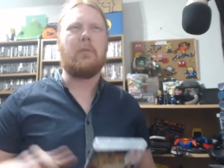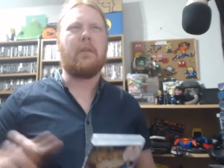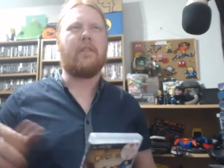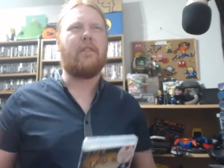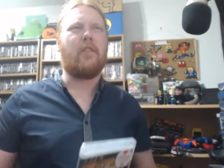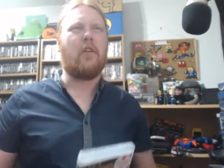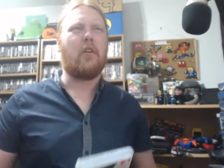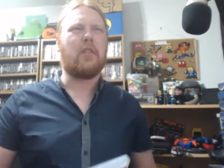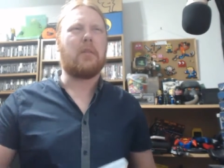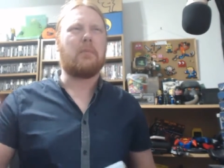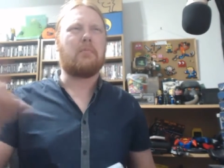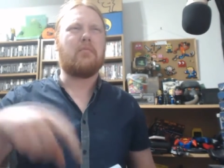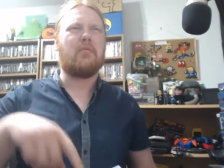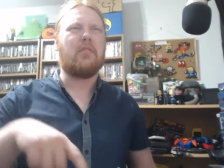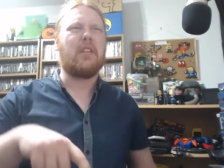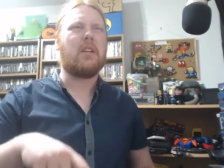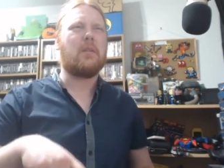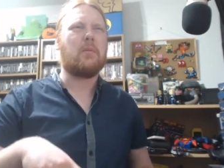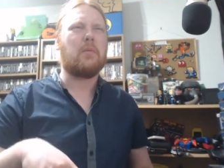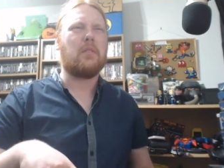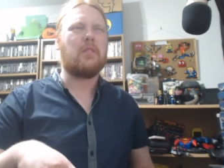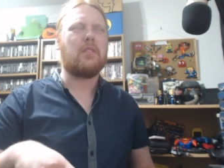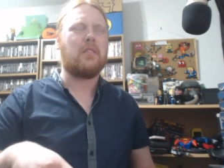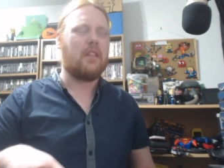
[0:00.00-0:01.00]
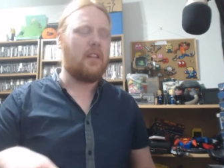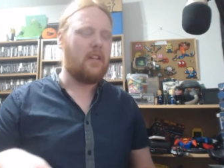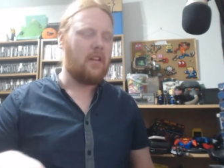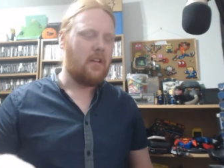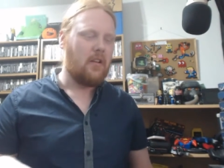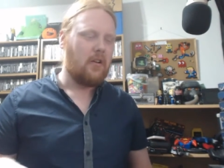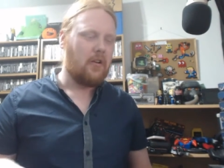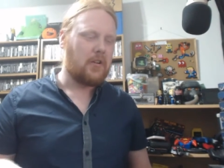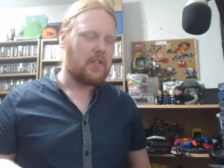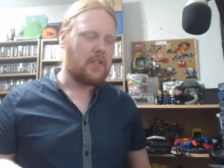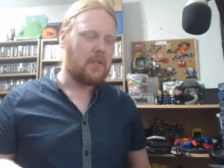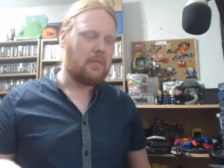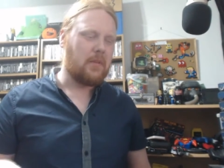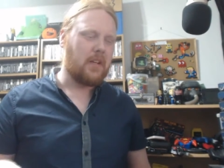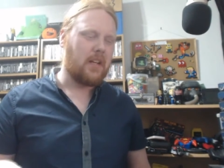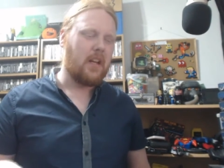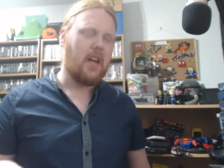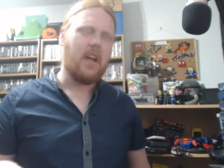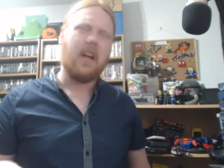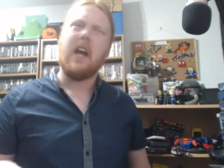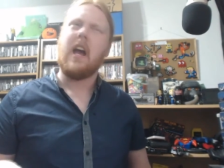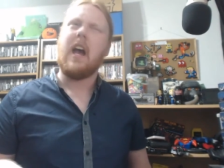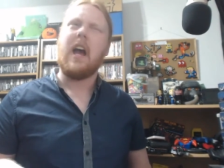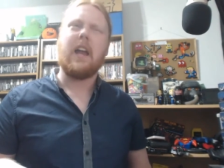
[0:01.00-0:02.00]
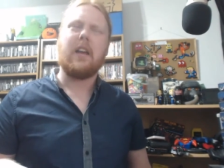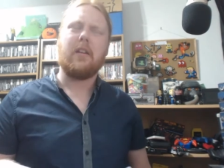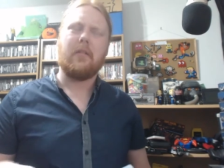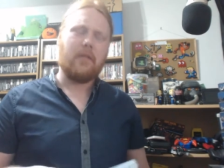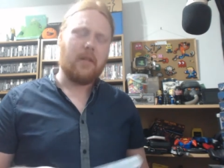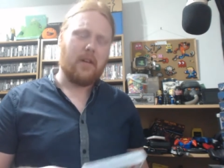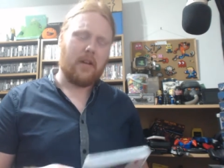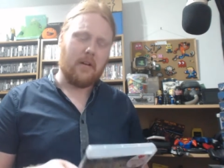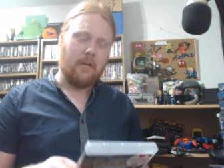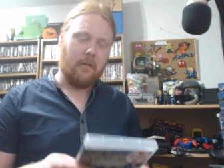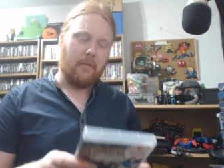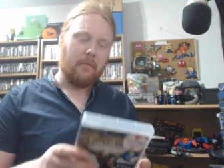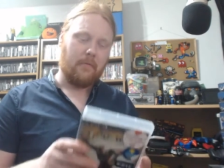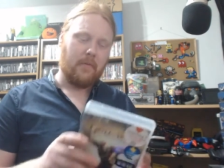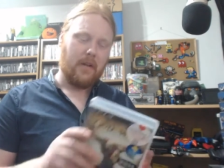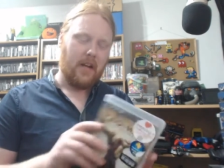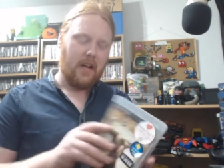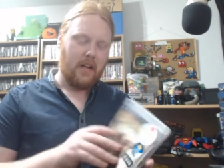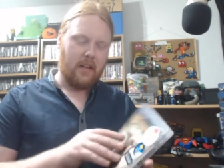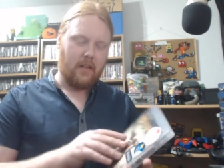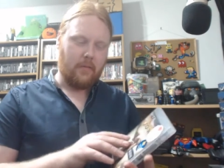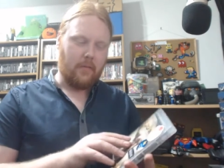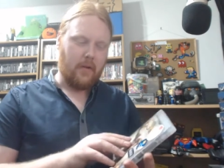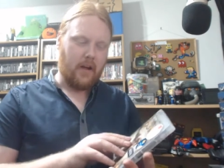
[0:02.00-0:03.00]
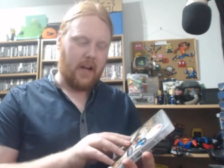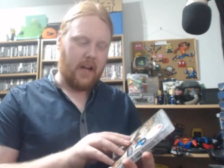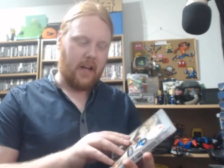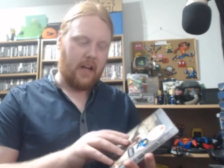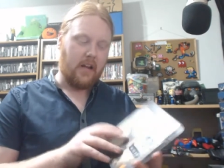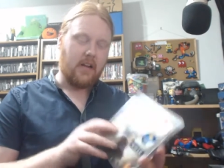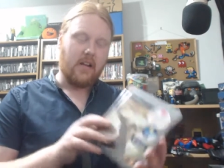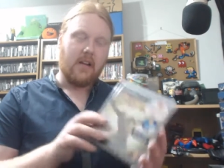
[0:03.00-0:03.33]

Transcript: before the prequels or something. I don't know. Either way,